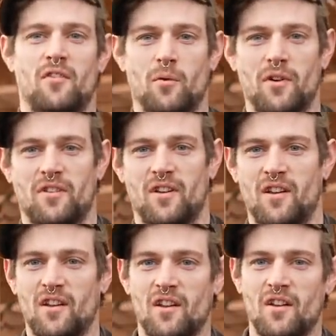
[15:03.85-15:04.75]
There wasn't
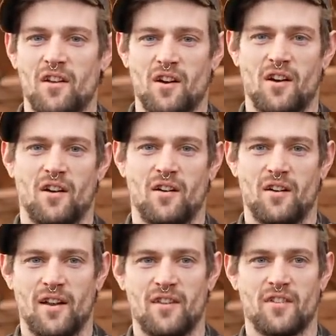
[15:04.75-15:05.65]

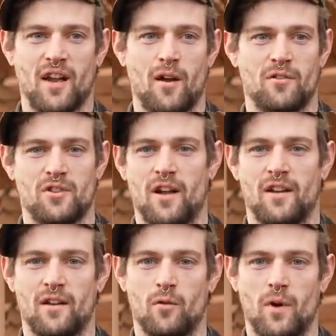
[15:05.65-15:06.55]
anything I was trying to
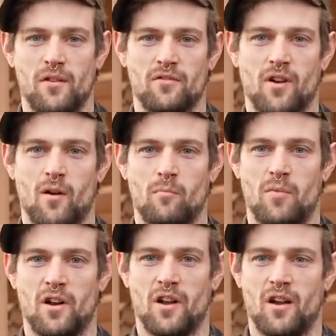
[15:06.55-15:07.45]
get away from,
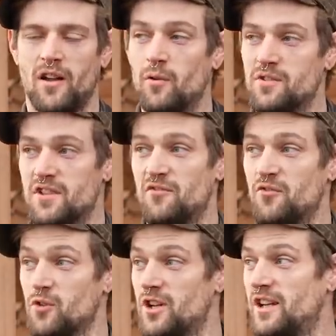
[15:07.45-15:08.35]
but it was a
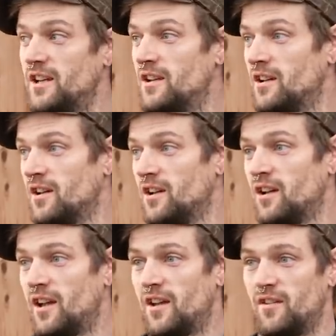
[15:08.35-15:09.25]
free
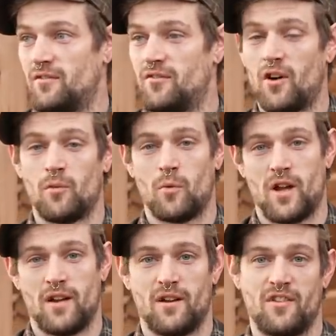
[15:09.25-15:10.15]
and fun
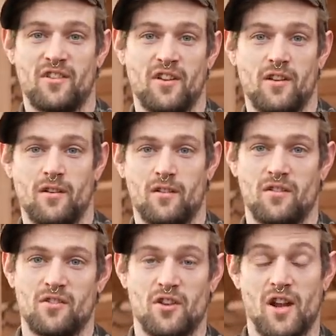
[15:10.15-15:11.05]
way to see
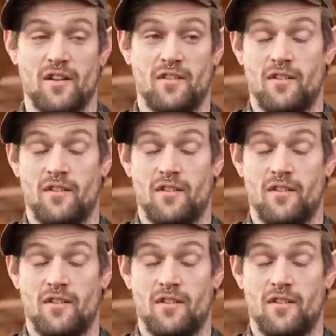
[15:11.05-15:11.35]
the United